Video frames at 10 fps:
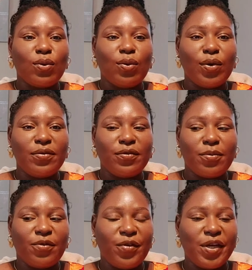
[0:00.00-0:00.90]
going
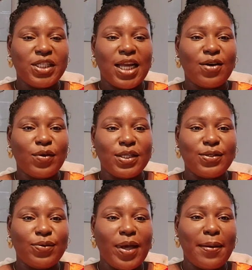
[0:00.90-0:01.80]
from french
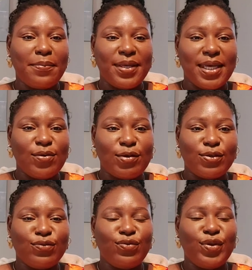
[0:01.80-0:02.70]
language to mba
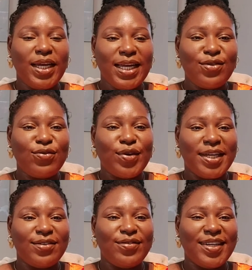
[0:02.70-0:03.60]
was really
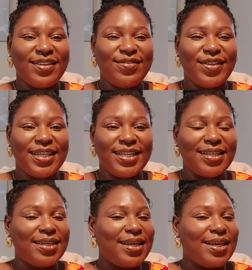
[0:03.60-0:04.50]
really really really